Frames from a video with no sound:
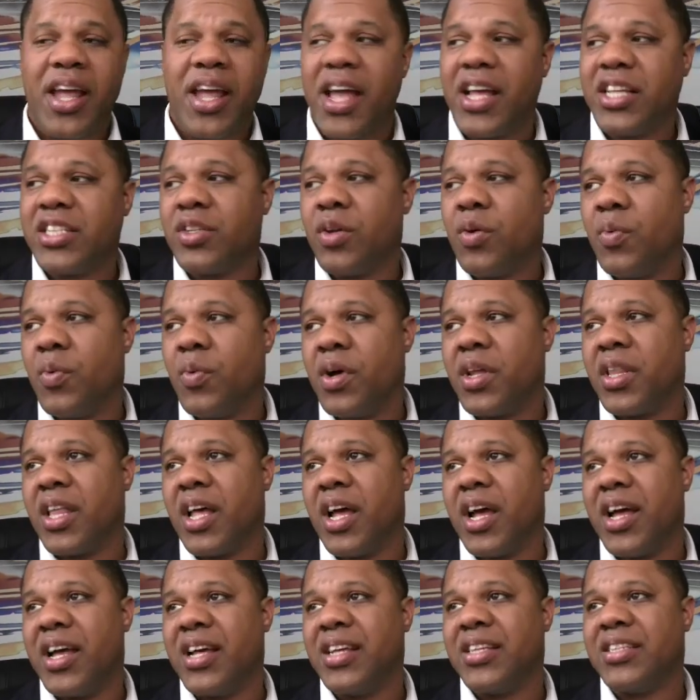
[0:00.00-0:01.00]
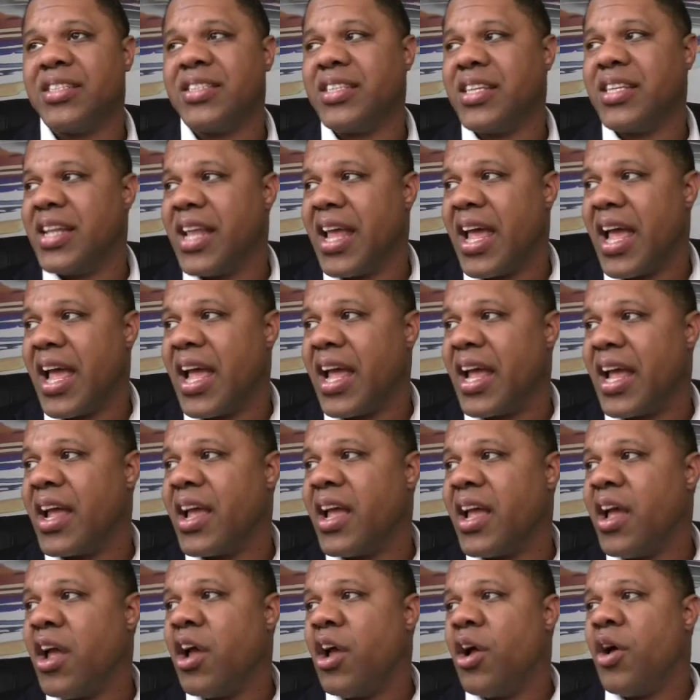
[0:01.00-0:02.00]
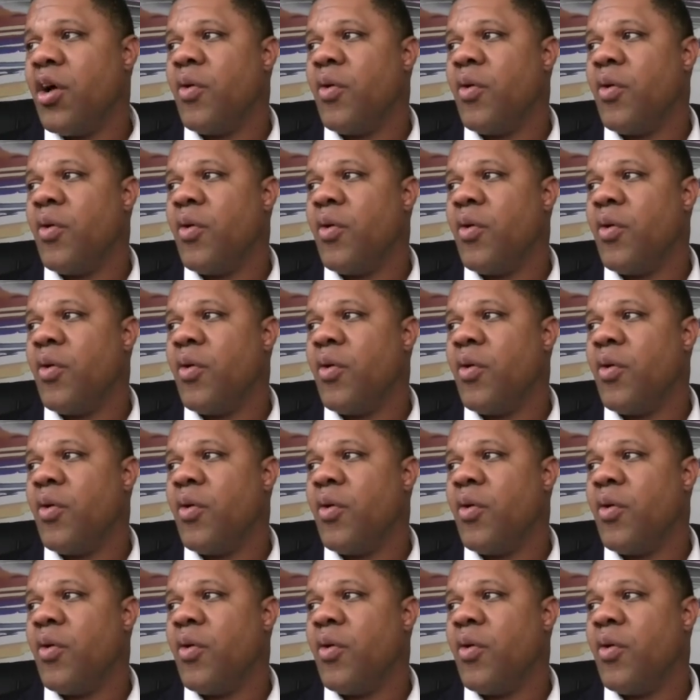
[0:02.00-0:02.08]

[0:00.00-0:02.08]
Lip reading: guest with us today.